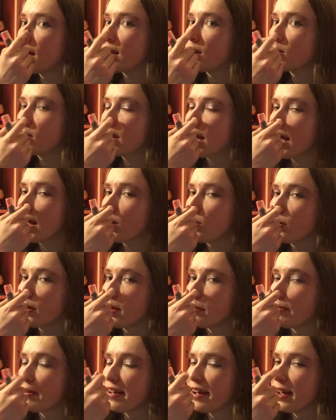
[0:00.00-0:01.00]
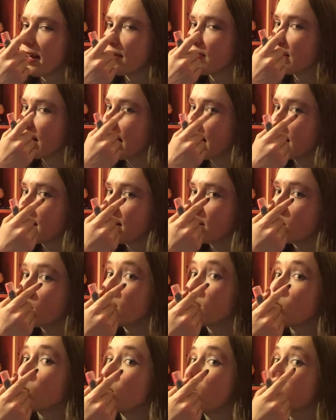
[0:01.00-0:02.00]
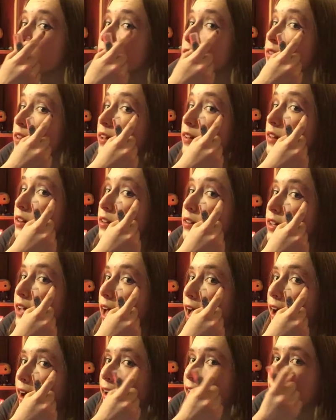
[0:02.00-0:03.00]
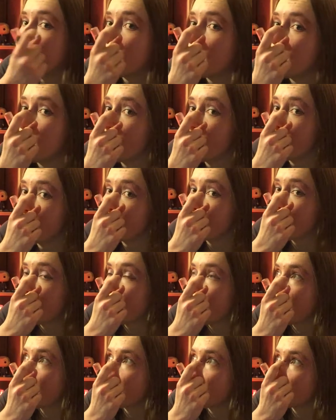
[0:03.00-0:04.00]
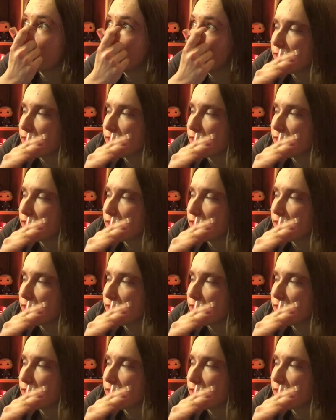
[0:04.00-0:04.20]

look kind of weird, but I have the eyeliner, of course, and the little cat eye. I have this